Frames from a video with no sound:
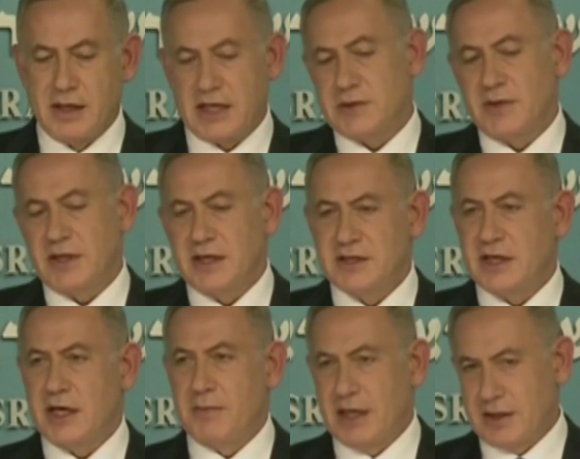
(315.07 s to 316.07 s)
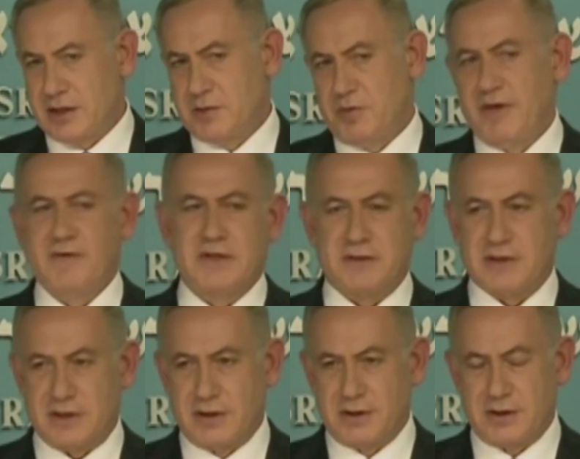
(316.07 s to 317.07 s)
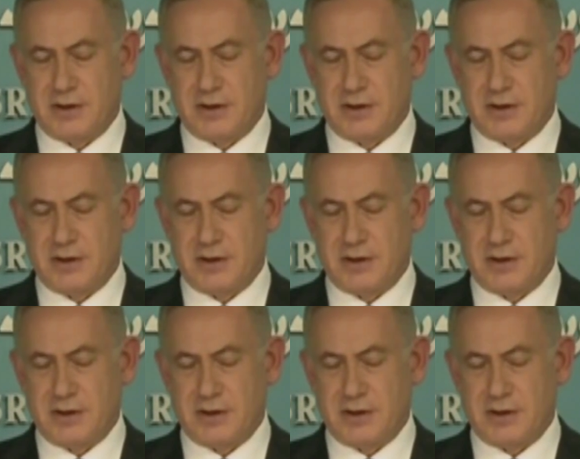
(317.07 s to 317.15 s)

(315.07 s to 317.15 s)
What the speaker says: That's what they said about this previous resolution.